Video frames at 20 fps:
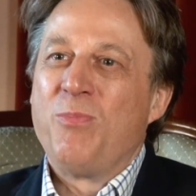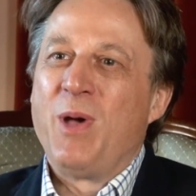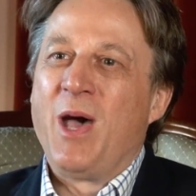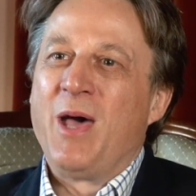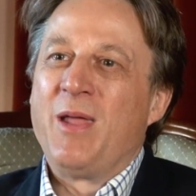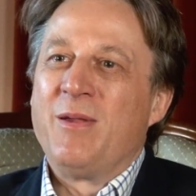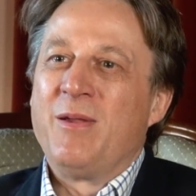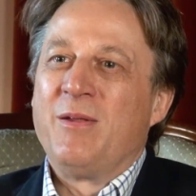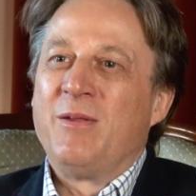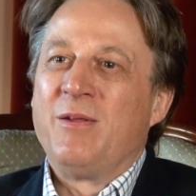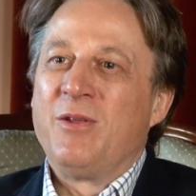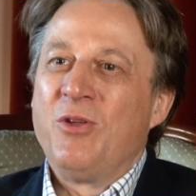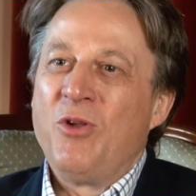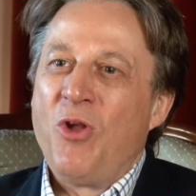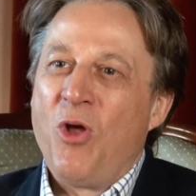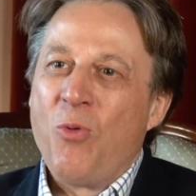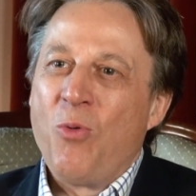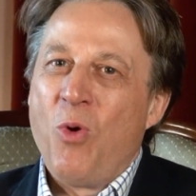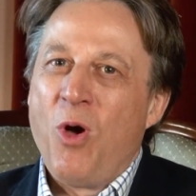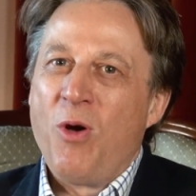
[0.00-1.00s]
But
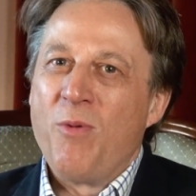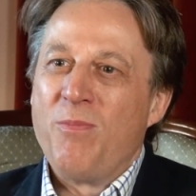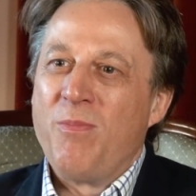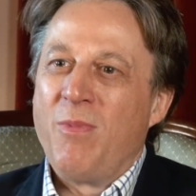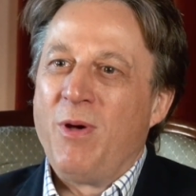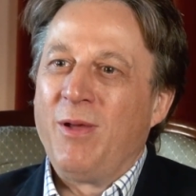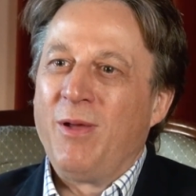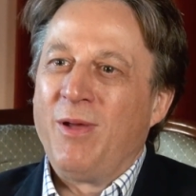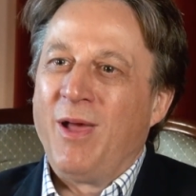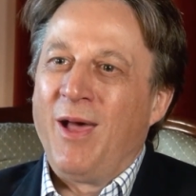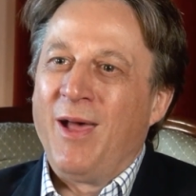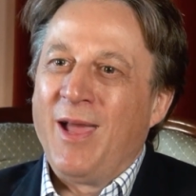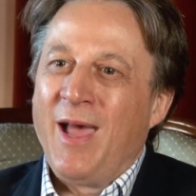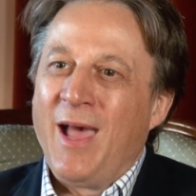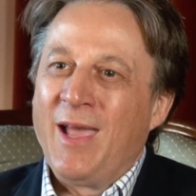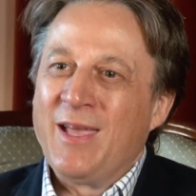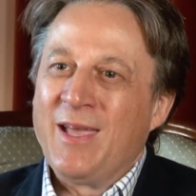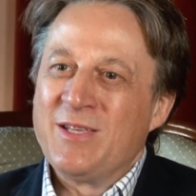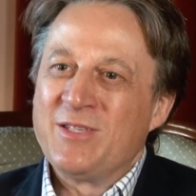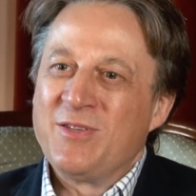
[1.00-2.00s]

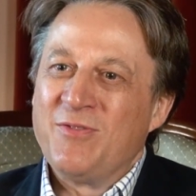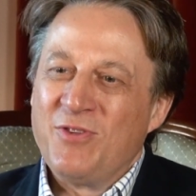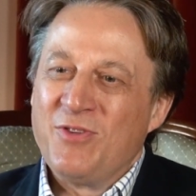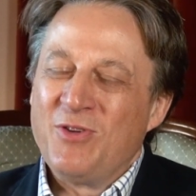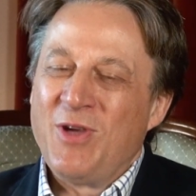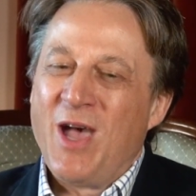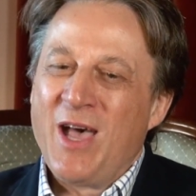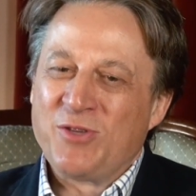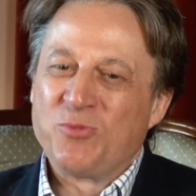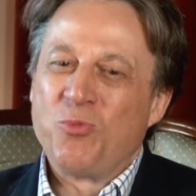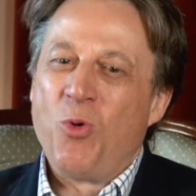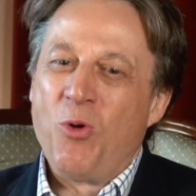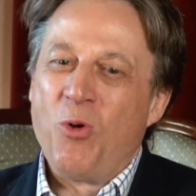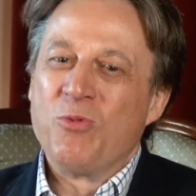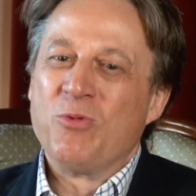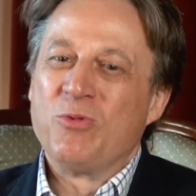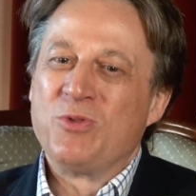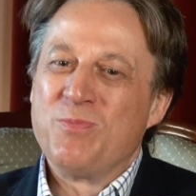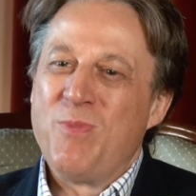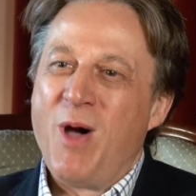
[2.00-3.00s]
I guess if you ask what
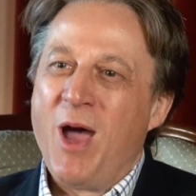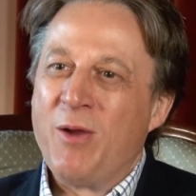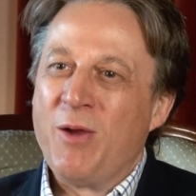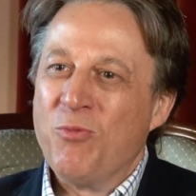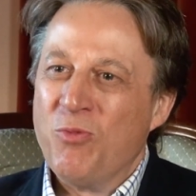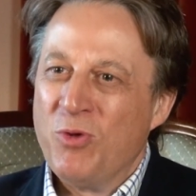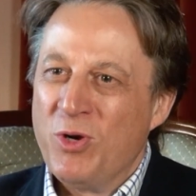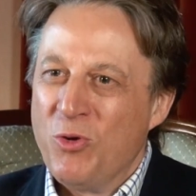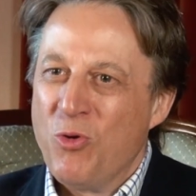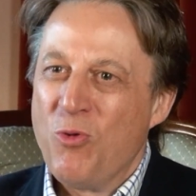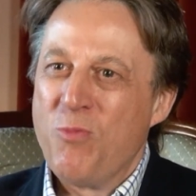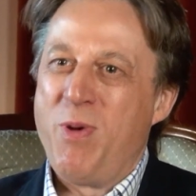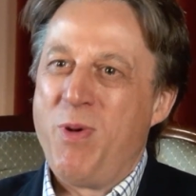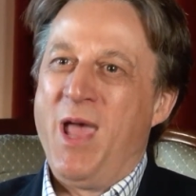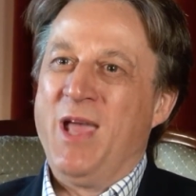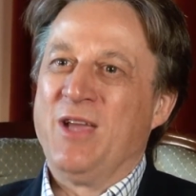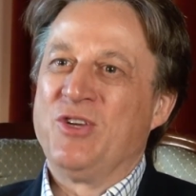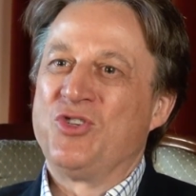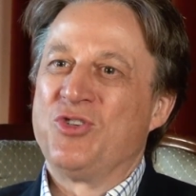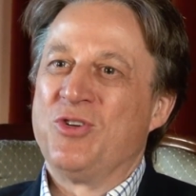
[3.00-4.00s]
was my real
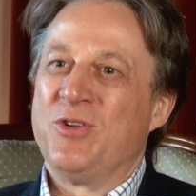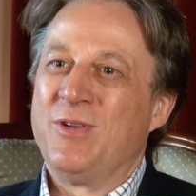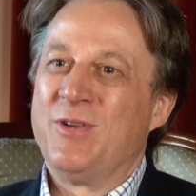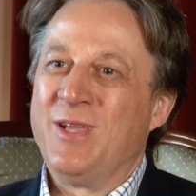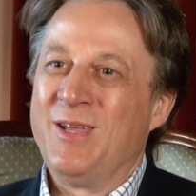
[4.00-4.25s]
passion,